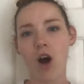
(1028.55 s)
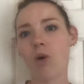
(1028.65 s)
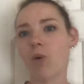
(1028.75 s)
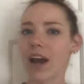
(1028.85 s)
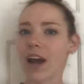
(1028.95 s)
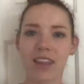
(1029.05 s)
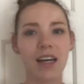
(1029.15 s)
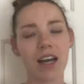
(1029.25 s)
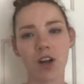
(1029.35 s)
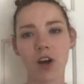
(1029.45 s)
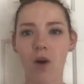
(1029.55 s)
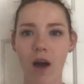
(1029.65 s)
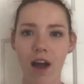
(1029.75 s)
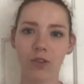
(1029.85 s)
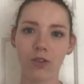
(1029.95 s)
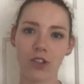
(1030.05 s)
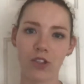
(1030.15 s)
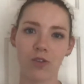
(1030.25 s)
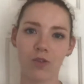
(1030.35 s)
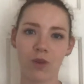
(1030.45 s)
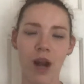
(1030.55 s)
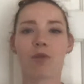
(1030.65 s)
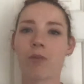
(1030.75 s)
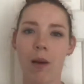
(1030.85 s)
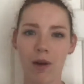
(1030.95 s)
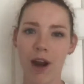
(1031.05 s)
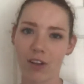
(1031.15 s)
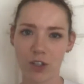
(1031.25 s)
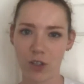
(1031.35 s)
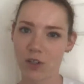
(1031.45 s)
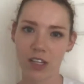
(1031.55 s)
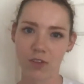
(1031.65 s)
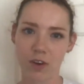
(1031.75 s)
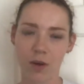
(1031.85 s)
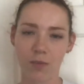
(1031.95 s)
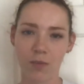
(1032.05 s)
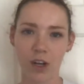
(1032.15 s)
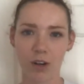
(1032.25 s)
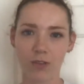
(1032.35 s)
oh, well, I think I remember how to do this from,